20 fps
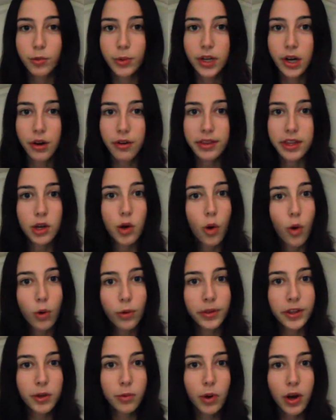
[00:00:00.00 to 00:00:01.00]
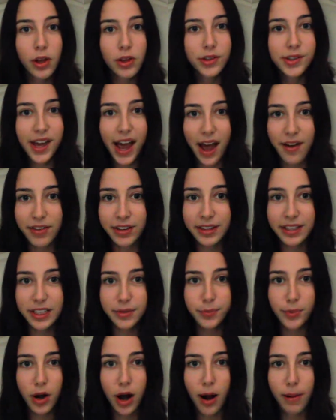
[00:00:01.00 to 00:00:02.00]
We are the only ones having
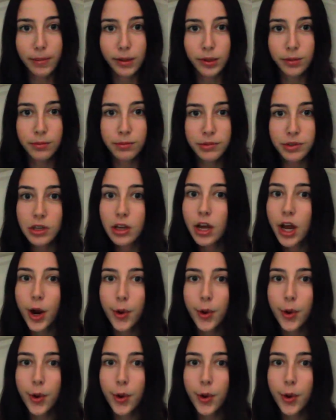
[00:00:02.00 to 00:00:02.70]
these problems.